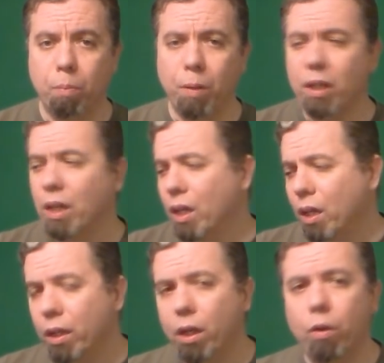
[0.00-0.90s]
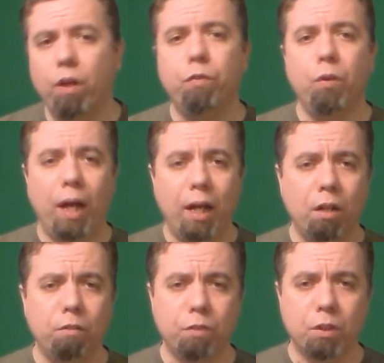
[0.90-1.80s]
But you know, if you
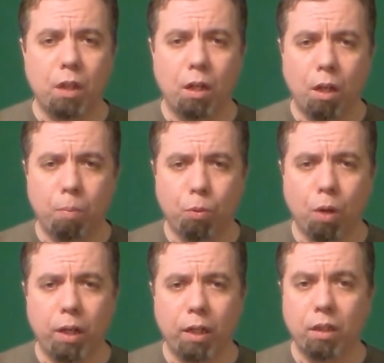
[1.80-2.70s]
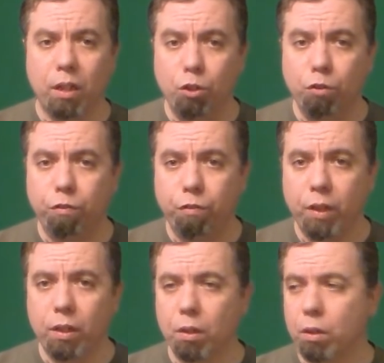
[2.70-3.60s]
have a product that you
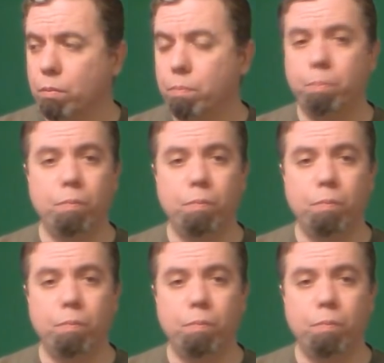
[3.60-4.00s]
feel